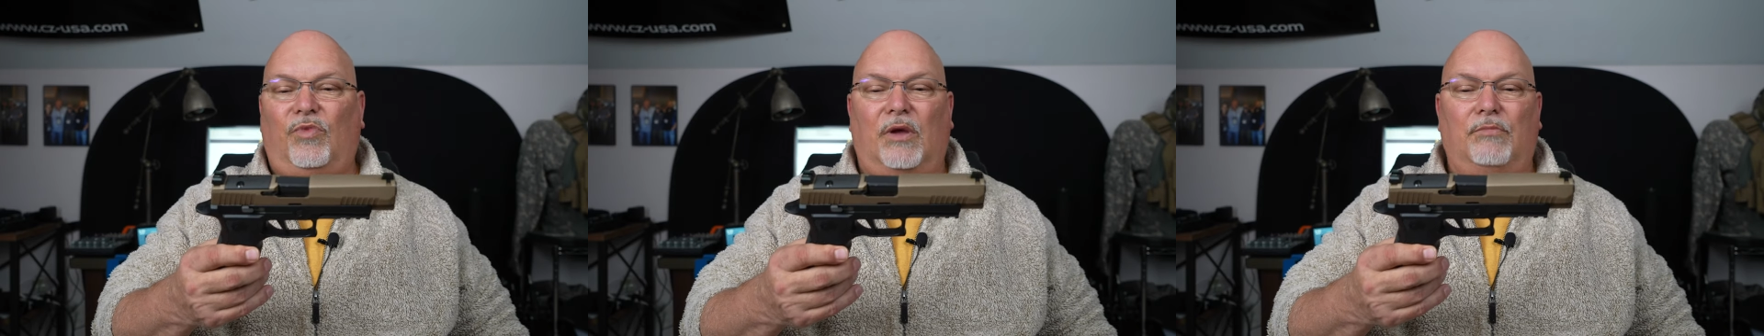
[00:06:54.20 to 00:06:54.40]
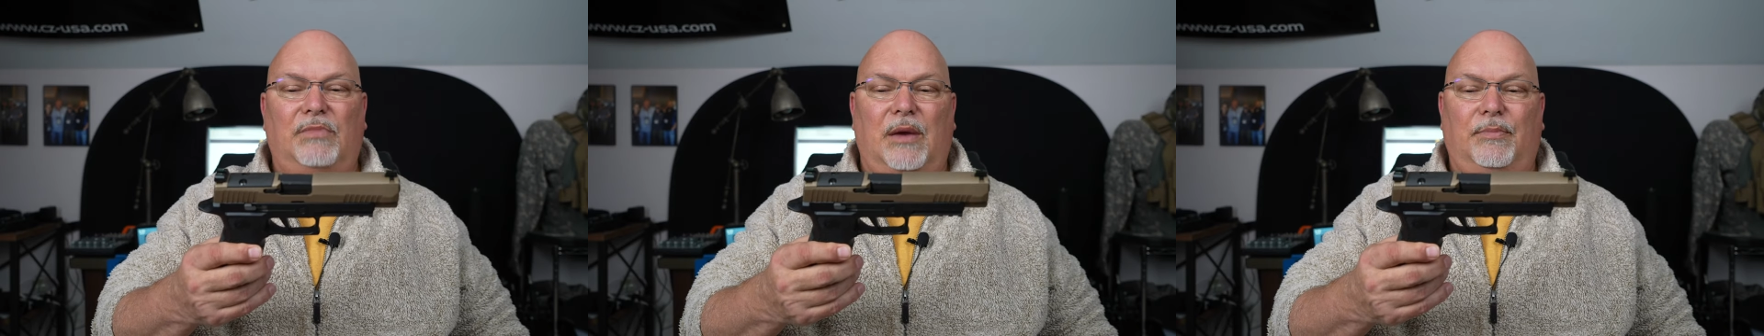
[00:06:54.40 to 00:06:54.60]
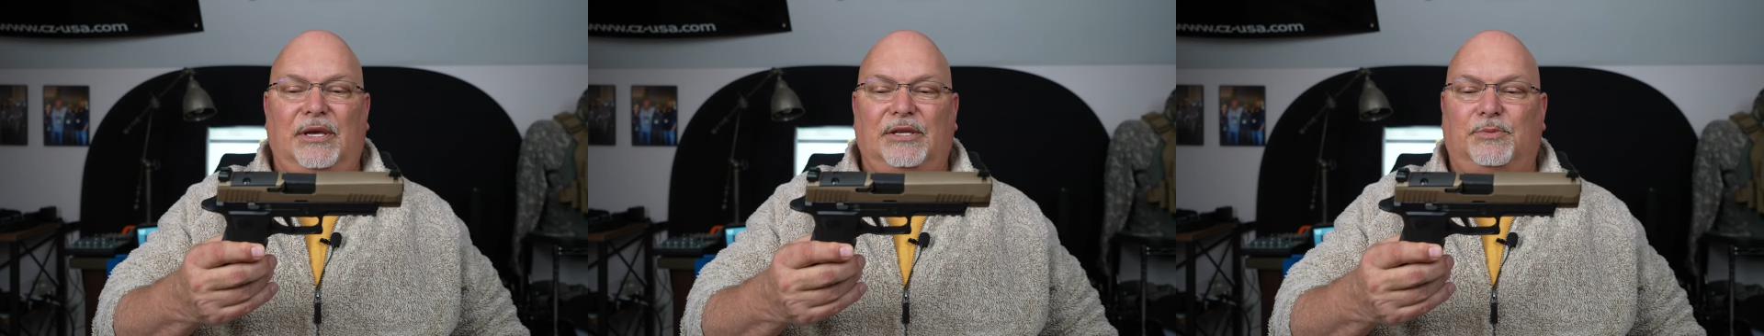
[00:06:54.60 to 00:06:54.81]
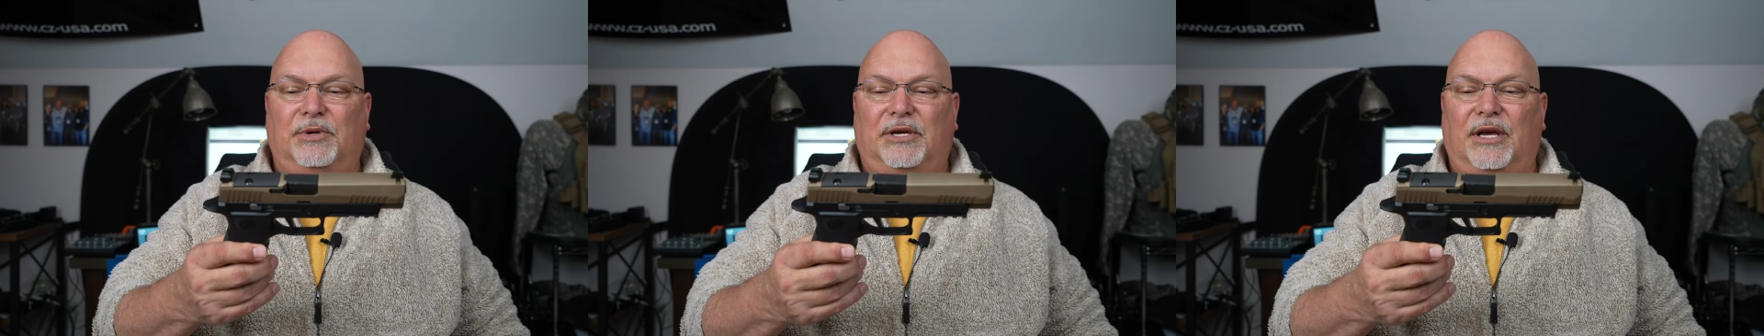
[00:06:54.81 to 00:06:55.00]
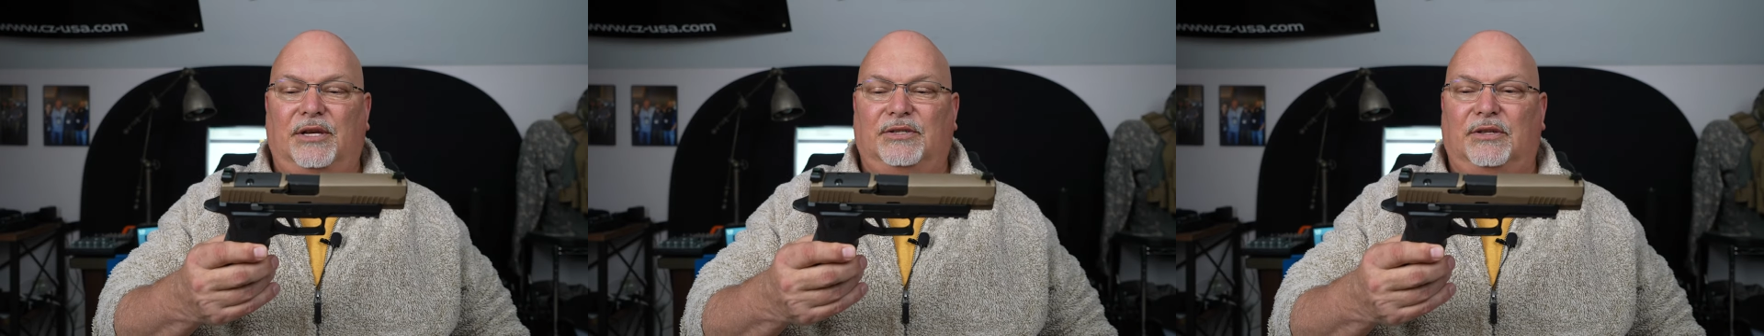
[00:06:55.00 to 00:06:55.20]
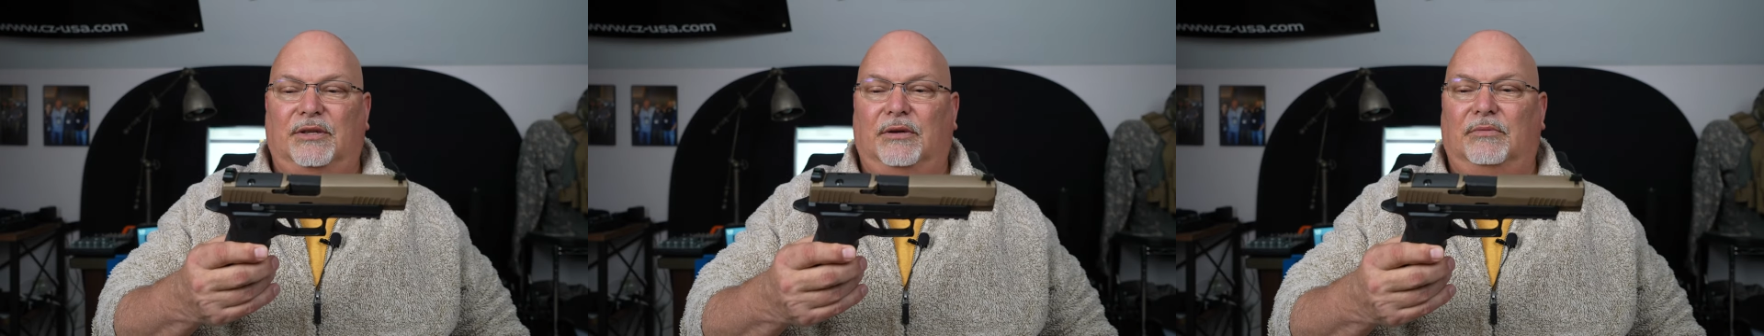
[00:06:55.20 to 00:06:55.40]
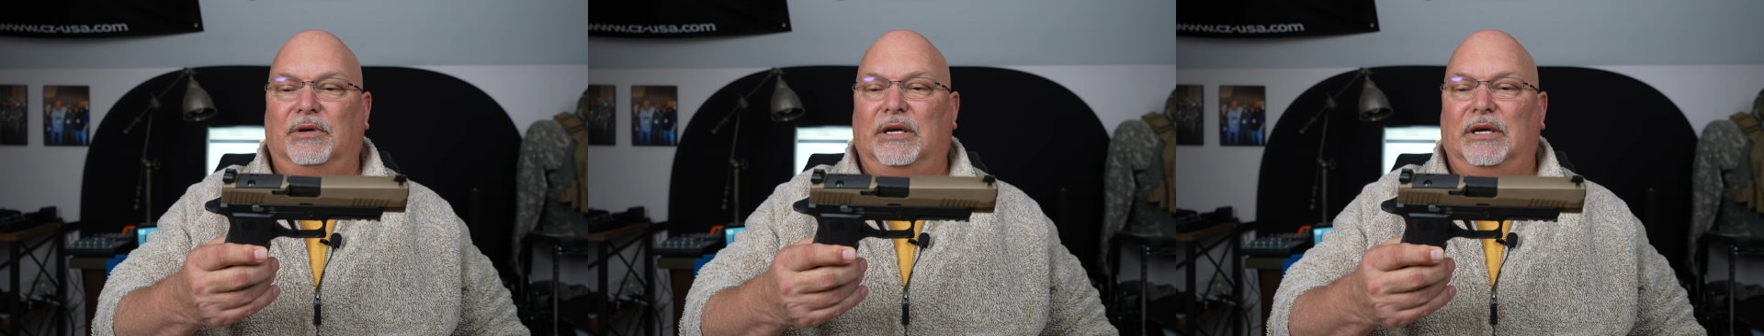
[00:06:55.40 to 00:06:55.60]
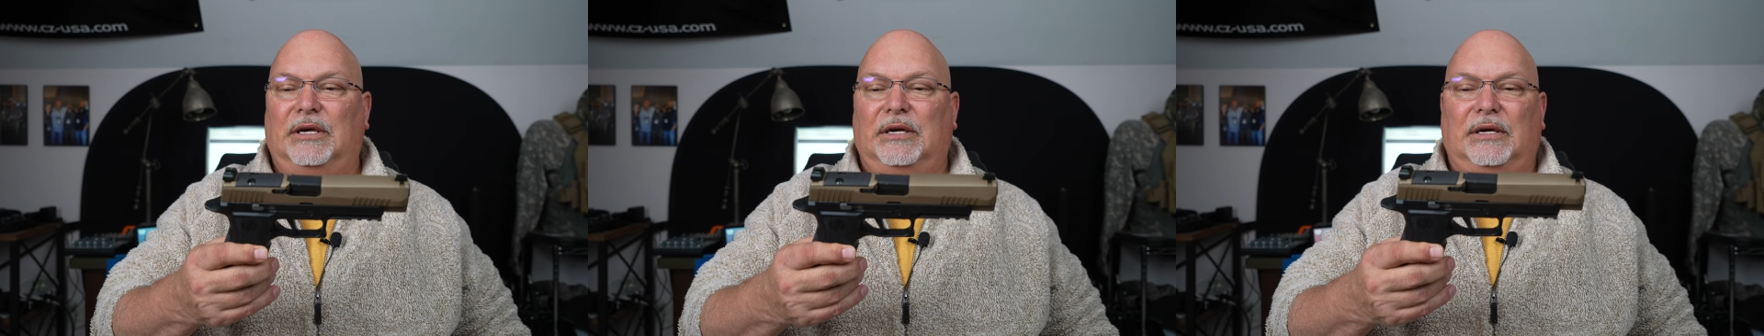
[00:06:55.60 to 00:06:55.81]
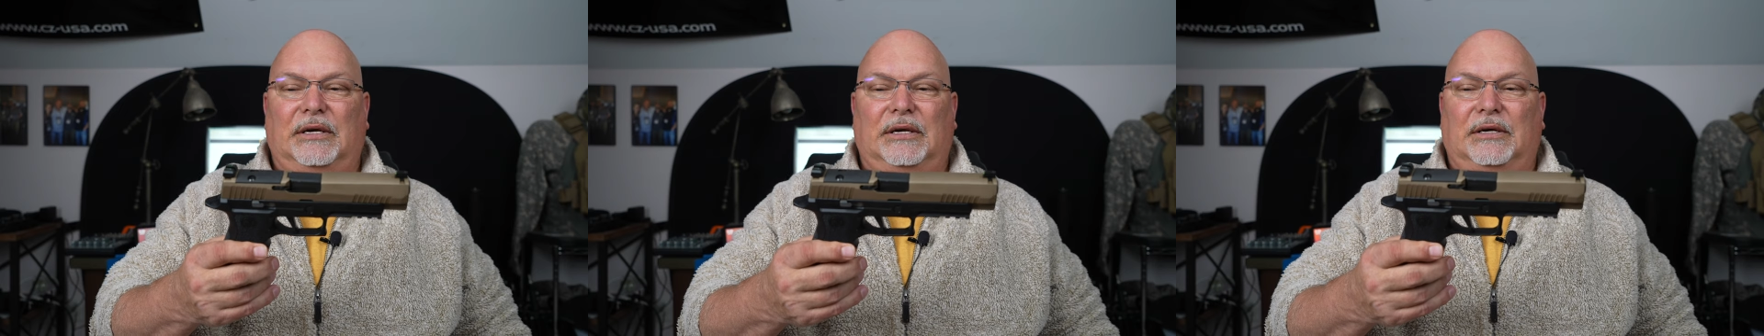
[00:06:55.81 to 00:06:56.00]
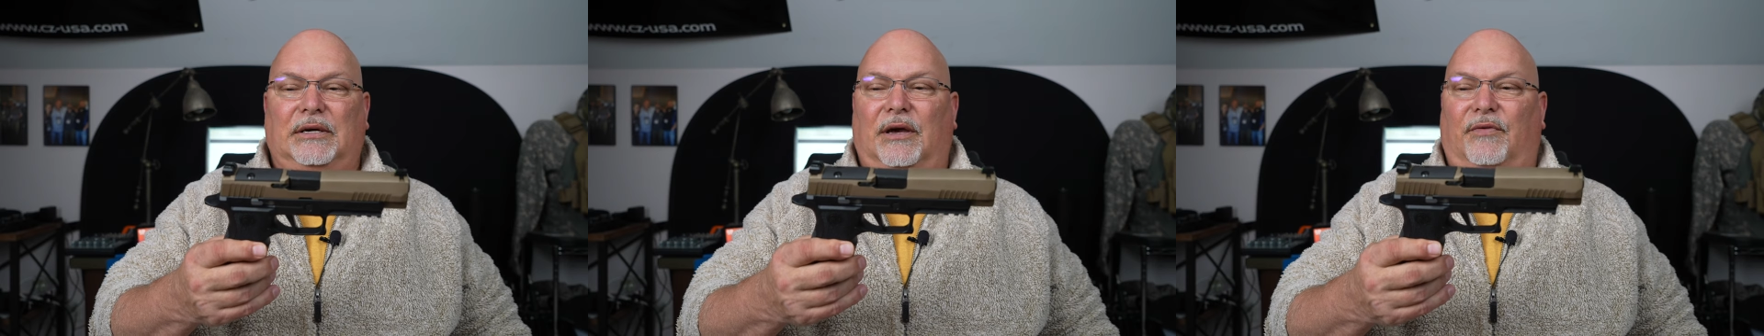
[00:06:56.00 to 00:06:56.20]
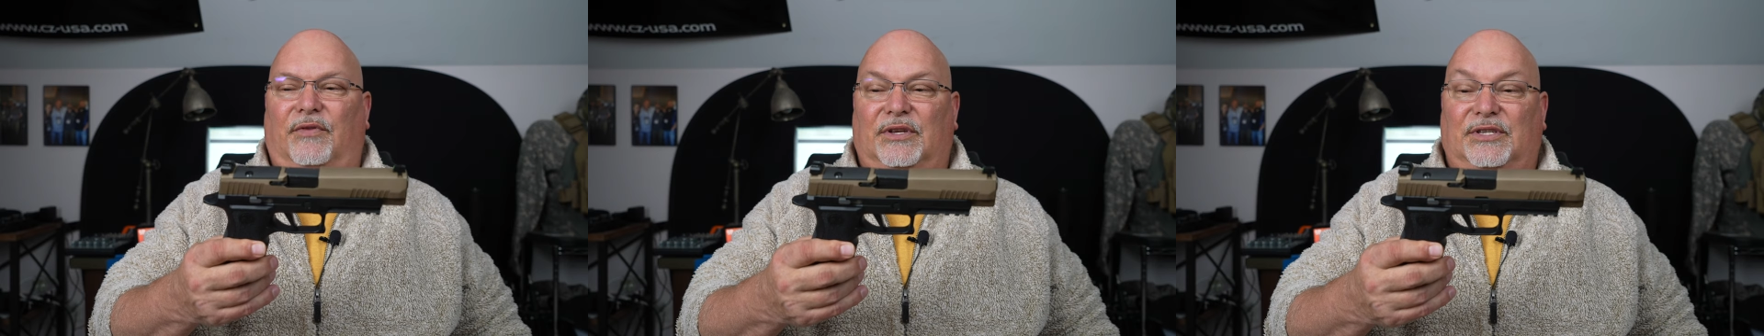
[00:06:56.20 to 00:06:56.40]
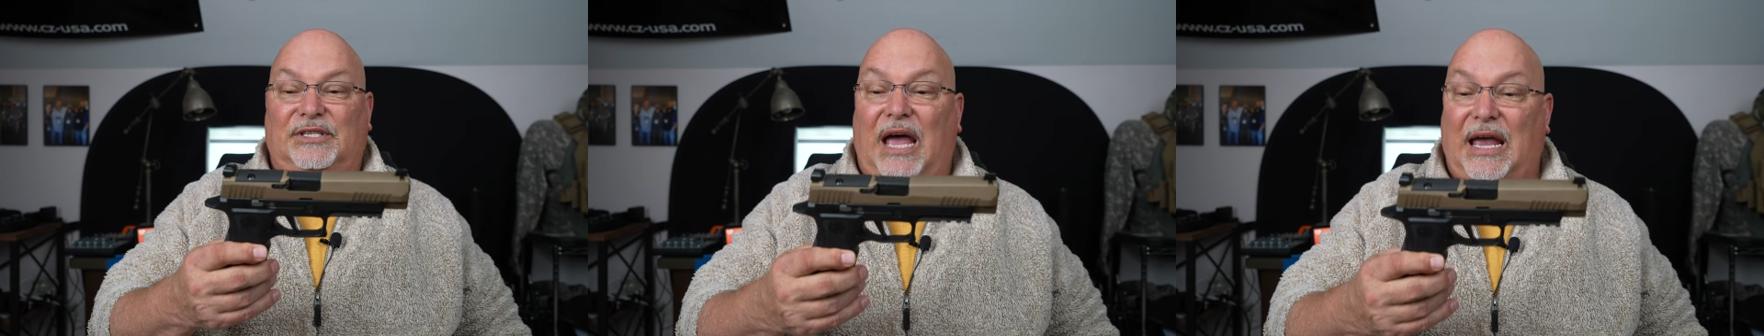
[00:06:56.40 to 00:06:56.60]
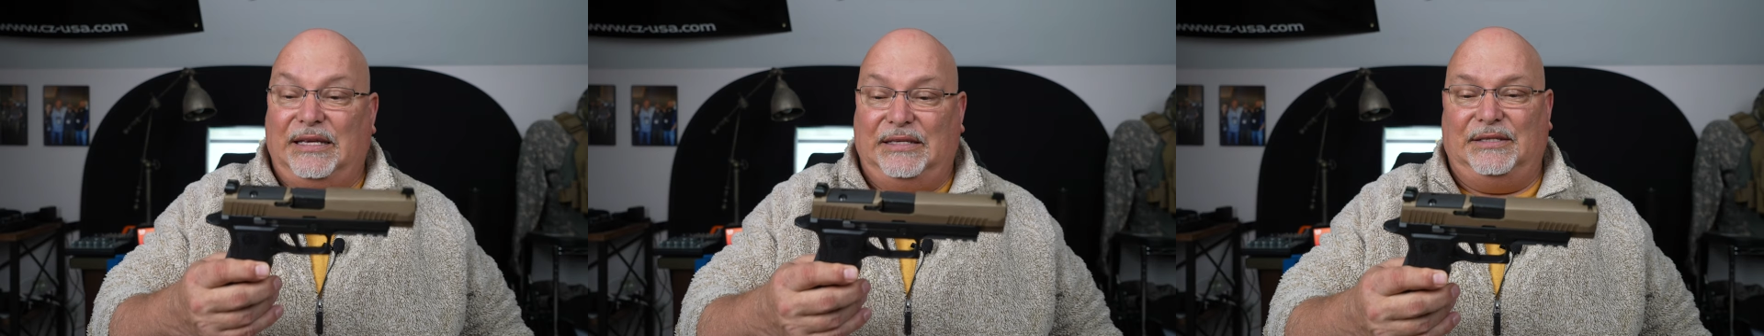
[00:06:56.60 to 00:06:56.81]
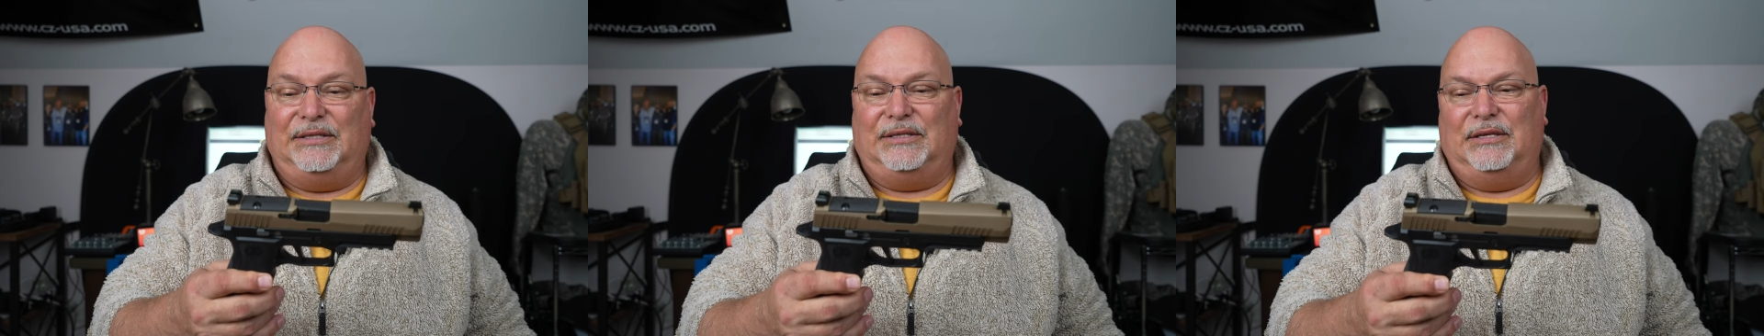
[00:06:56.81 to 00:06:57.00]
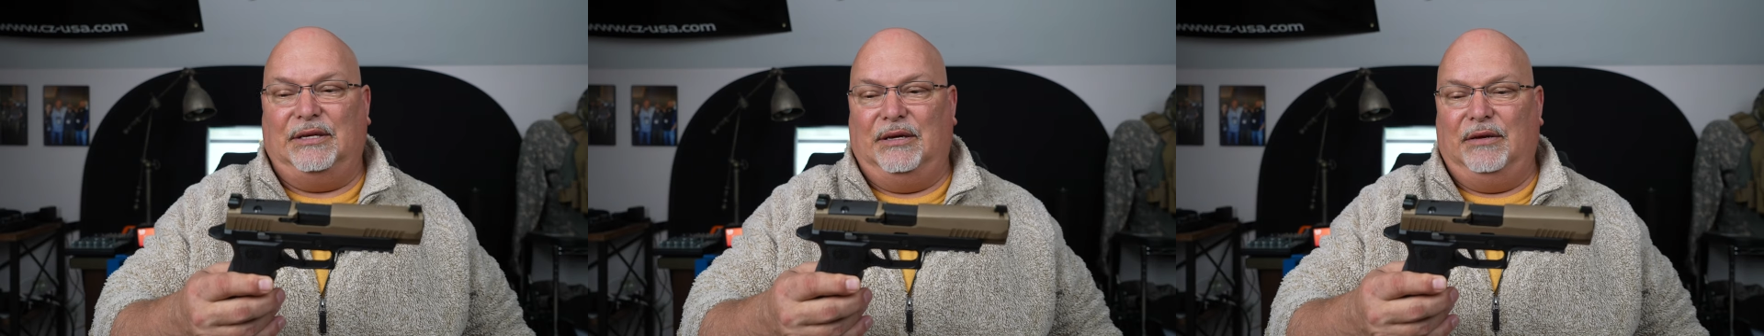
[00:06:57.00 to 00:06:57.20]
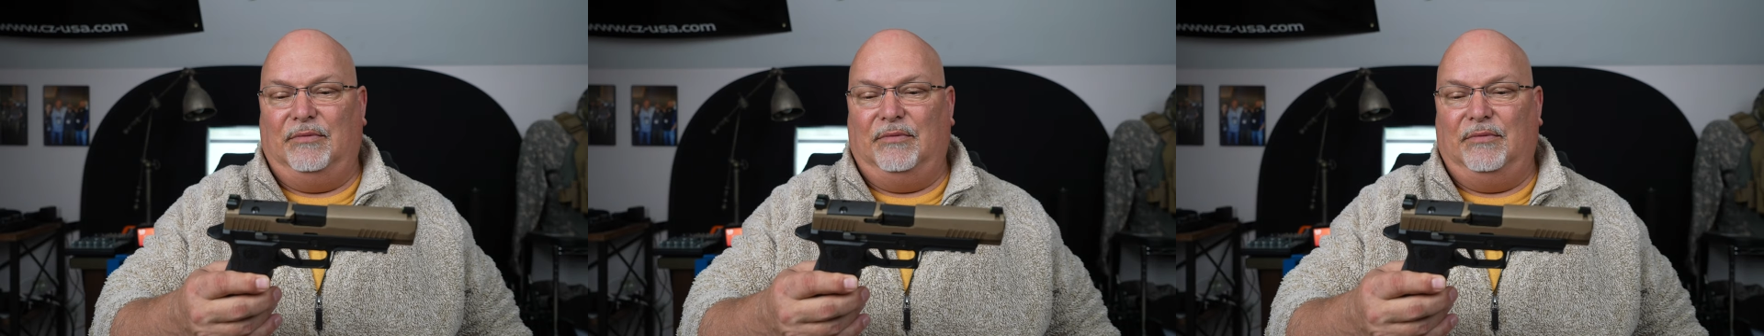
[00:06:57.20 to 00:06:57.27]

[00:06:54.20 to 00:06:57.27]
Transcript: Maybe it's because of the of the sights.